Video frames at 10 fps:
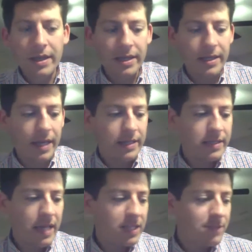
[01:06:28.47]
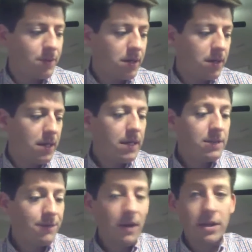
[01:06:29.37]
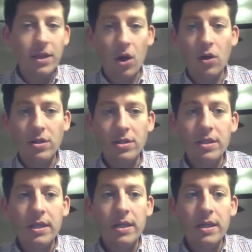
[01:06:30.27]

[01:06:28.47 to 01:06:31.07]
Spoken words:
the United States, but it's fairly large.